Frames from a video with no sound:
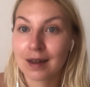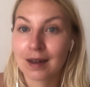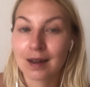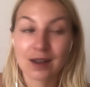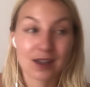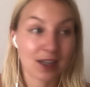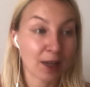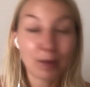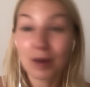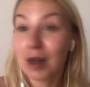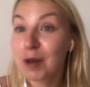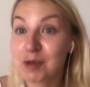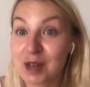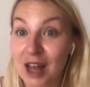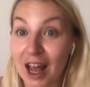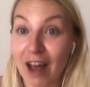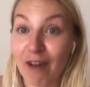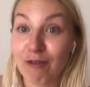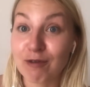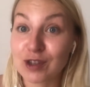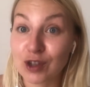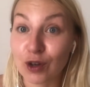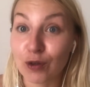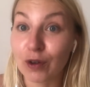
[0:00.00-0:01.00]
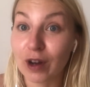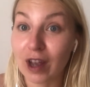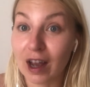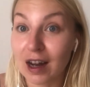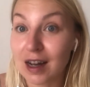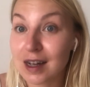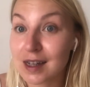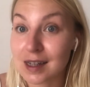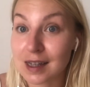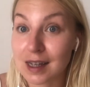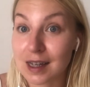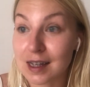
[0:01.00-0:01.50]
Sometimes I have
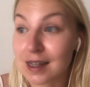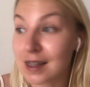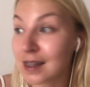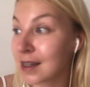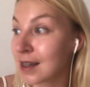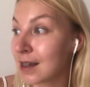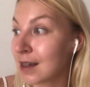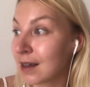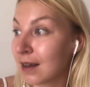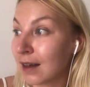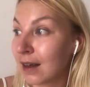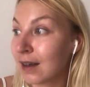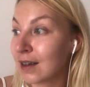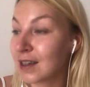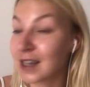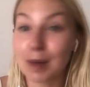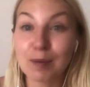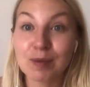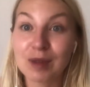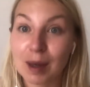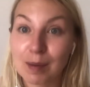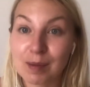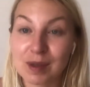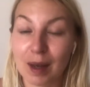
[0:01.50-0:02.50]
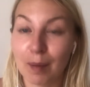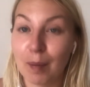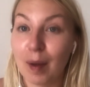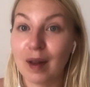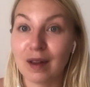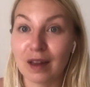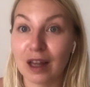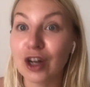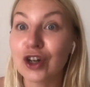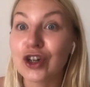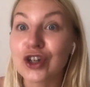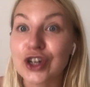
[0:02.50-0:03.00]
psoriasis. Sometimes I'm
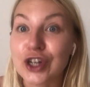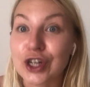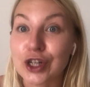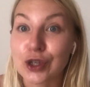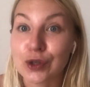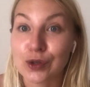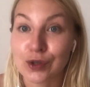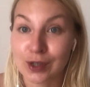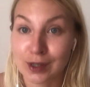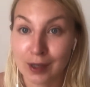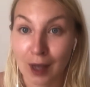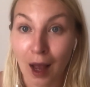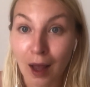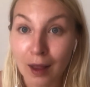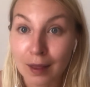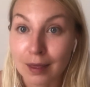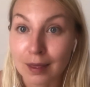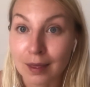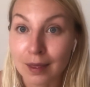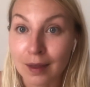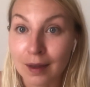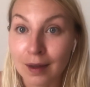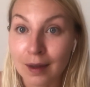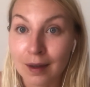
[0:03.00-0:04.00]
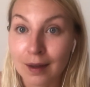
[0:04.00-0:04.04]
allergic to sun.